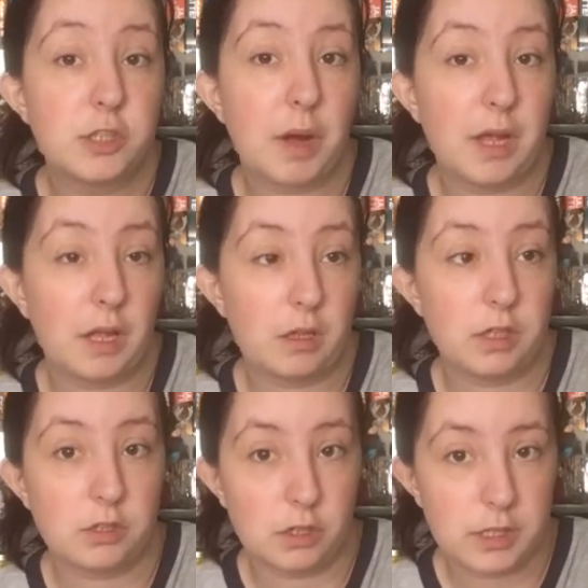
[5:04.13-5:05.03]
Helena
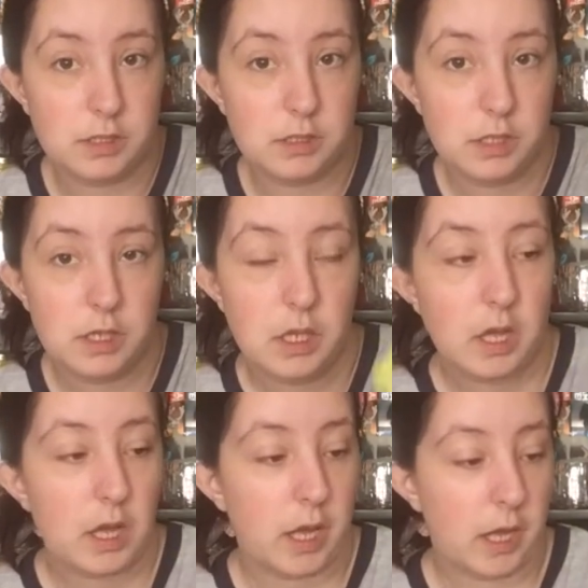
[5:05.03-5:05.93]
Duggan.
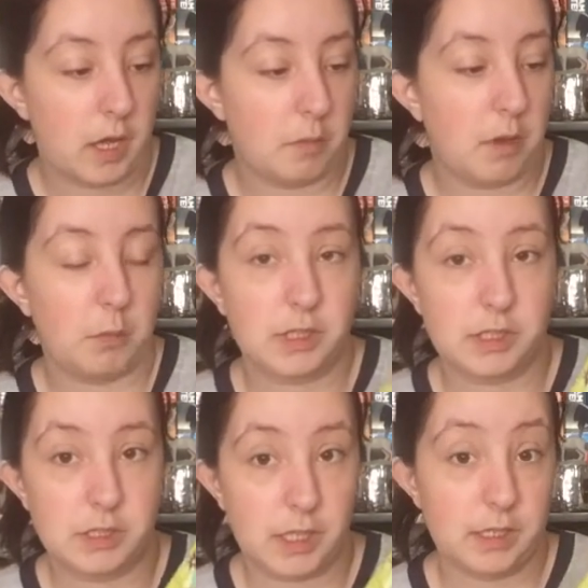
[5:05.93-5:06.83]
I'm
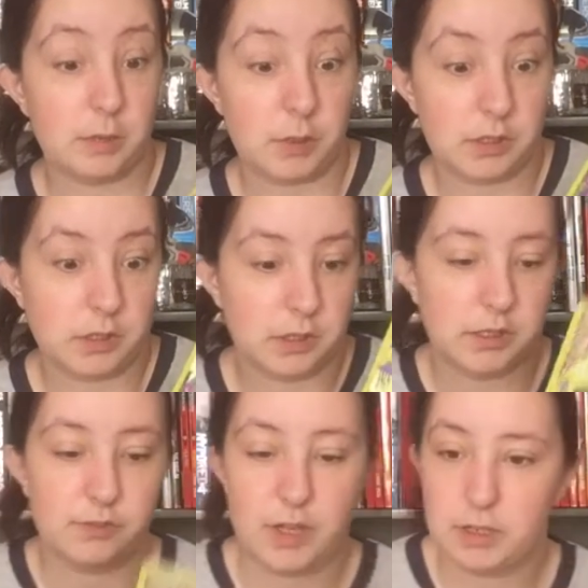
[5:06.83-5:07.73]
excited about this to
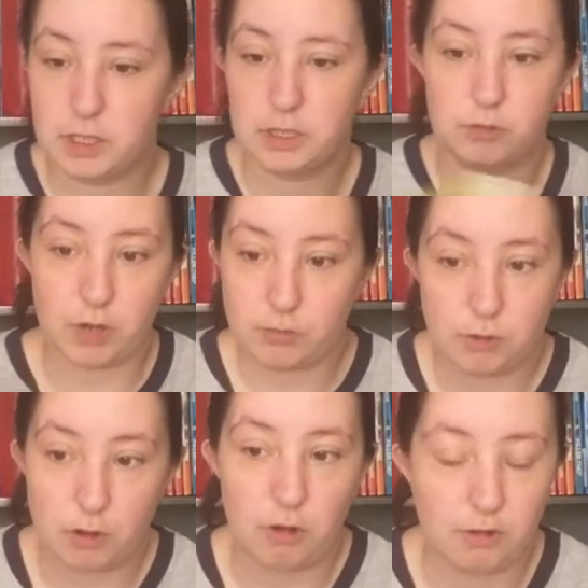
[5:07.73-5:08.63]
finally round it
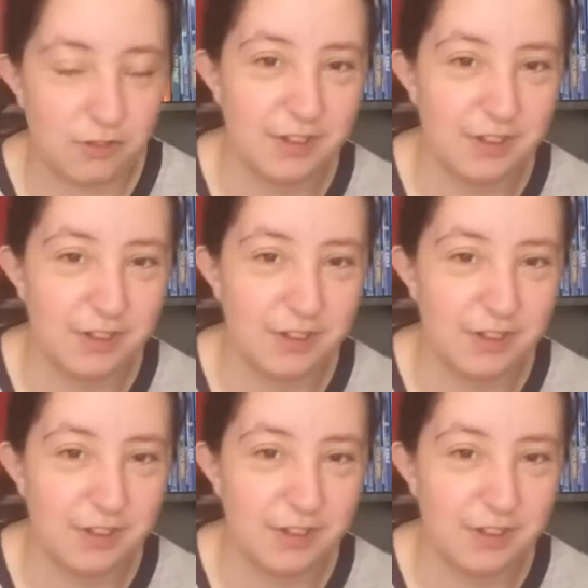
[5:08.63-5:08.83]
off.